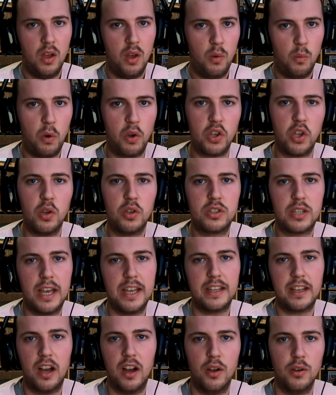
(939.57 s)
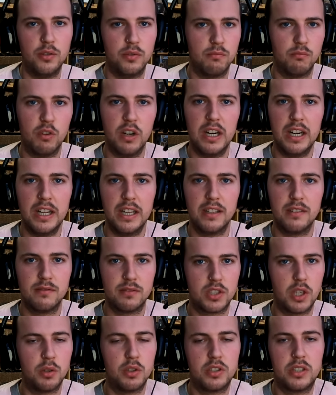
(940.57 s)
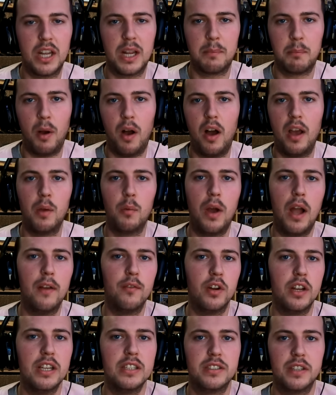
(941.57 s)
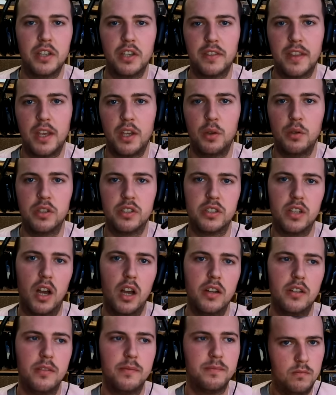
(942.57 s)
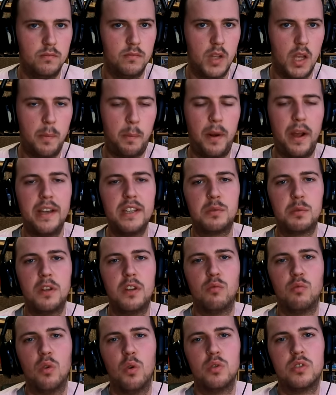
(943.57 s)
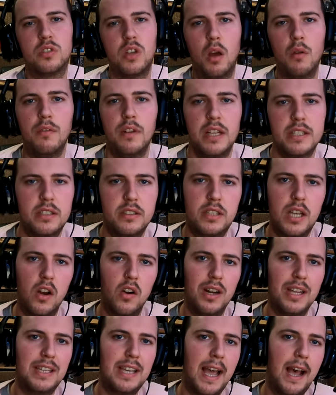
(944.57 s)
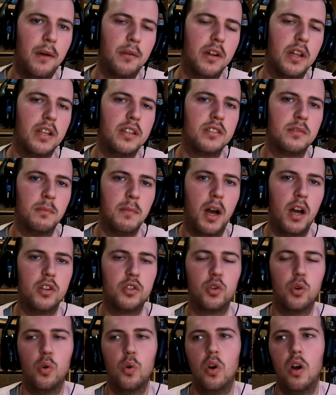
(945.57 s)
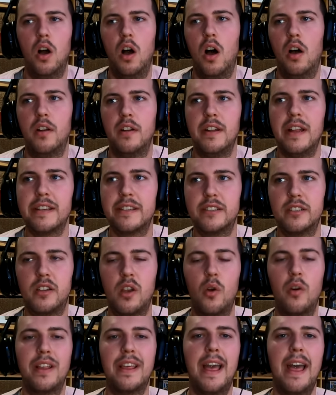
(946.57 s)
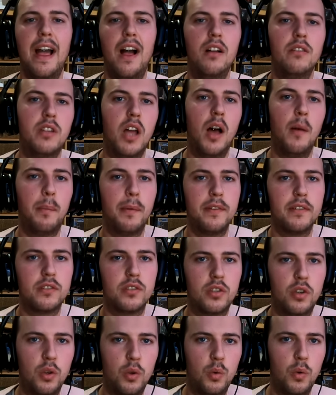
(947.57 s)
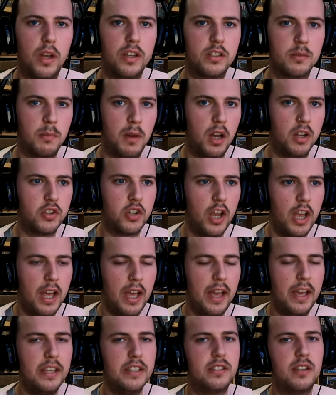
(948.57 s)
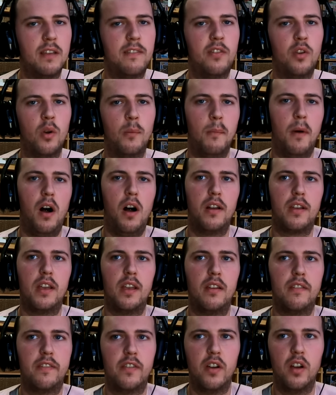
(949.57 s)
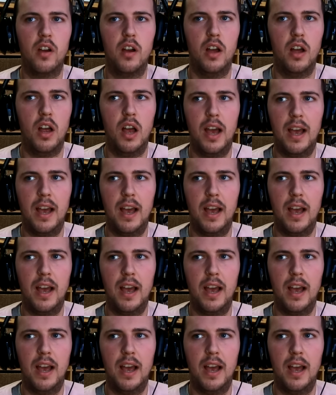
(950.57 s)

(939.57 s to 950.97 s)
what you say goes, really, so stick by whatever it is that you, that you decide. A place where the rules don't necessarily count as much or aren't necessarily held up to as much is if you're marking for